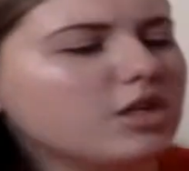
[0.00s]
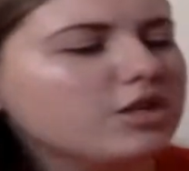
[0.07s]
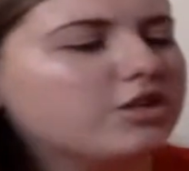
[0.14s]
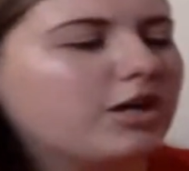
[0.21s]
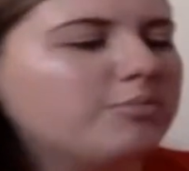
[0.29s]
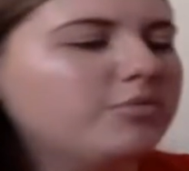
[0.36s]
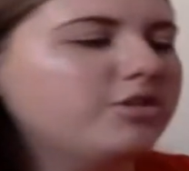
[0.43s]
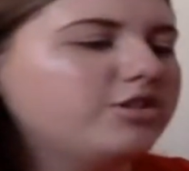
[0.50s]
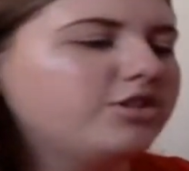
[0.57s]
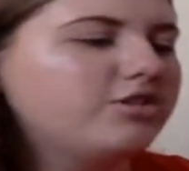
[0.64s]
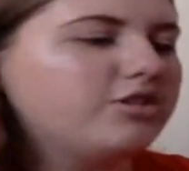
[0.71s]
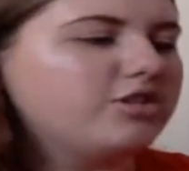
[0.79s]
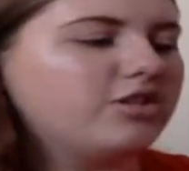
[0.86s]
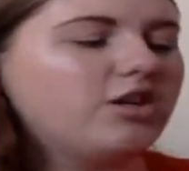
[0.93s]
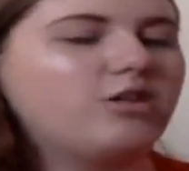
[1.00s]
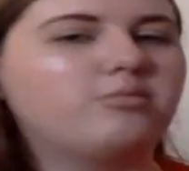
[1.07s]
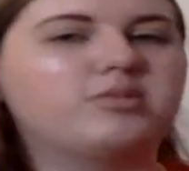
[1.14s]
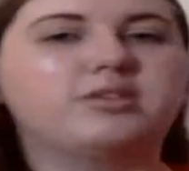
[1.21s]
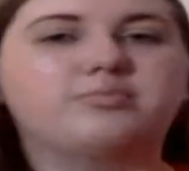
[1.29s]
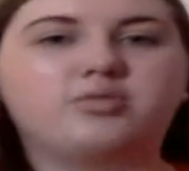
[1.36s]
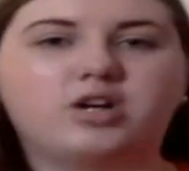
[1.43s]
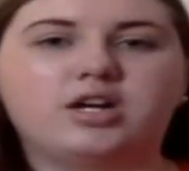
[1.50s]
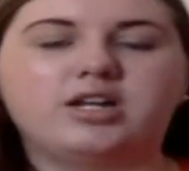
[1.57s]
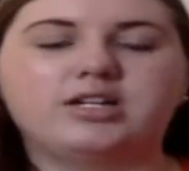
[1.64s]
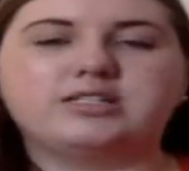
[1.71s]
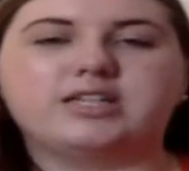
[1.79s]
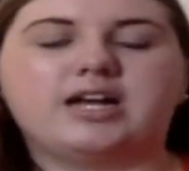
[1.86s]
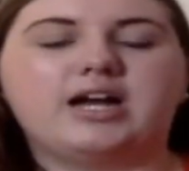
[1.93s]
So I'm going to start with the
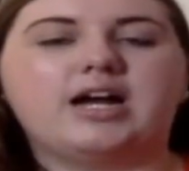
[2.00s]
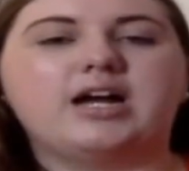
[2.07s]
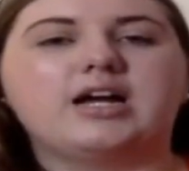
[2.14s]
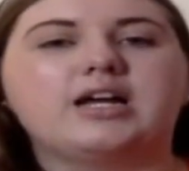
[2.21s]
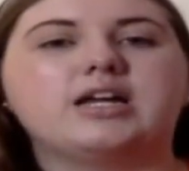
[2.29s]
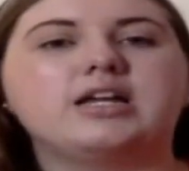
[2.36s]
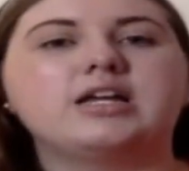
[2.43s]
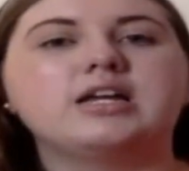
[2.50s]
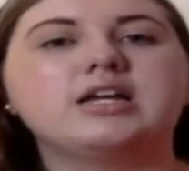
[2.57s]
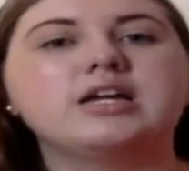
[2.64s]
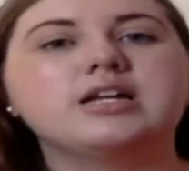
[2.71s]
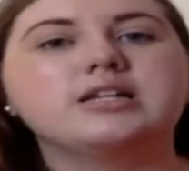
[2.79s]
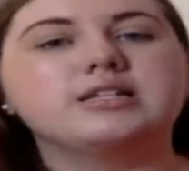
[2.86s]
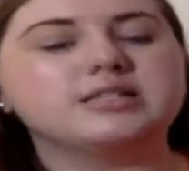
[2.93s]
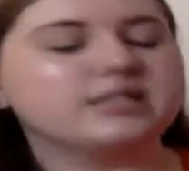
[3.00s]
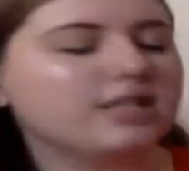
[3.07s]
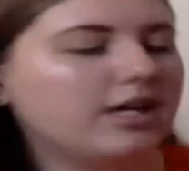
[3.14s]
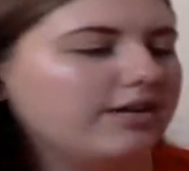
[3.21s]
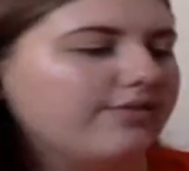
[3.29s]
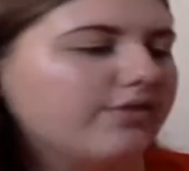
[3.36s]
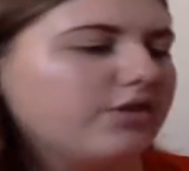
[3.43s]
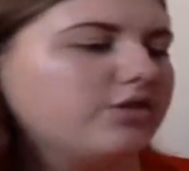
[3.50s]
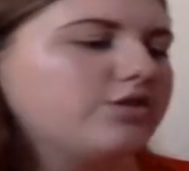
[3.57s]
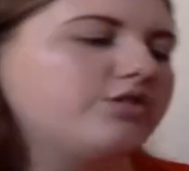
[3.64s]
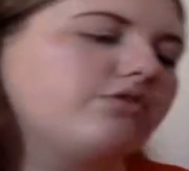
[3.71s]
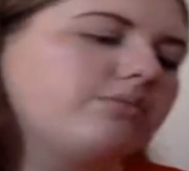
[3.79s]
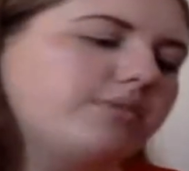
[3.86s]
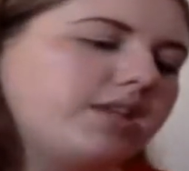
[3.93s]
products I dislike first
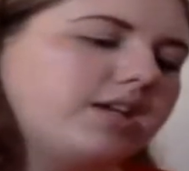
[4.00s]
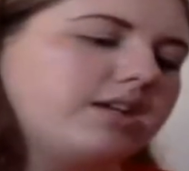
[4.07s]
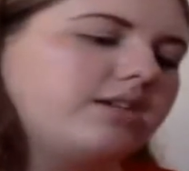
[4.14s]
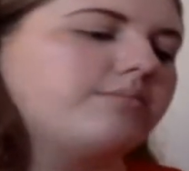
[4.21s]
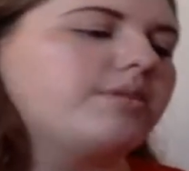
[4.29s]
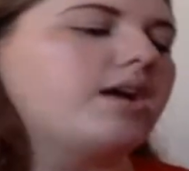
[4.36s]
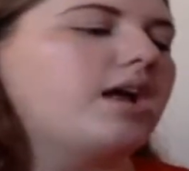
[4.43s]
from them,